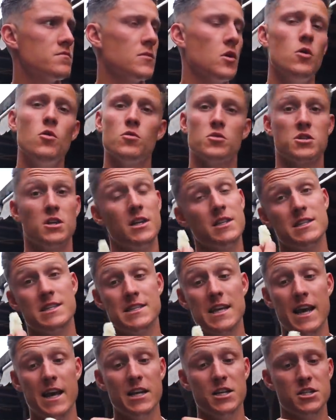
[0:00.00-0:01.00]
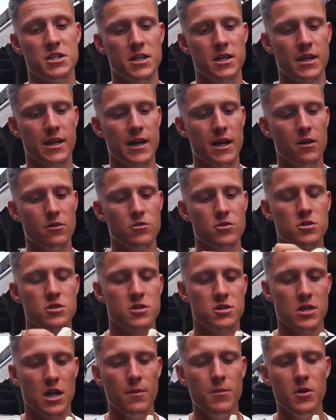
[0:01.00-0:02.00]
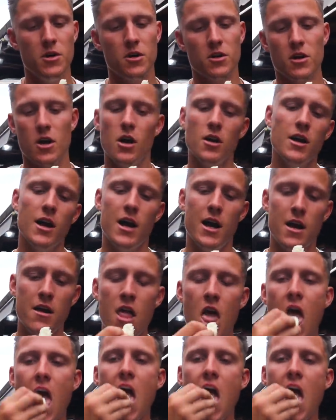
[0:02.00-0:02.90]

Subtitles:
Oh, so this is aged in a cow's stomach. Okay.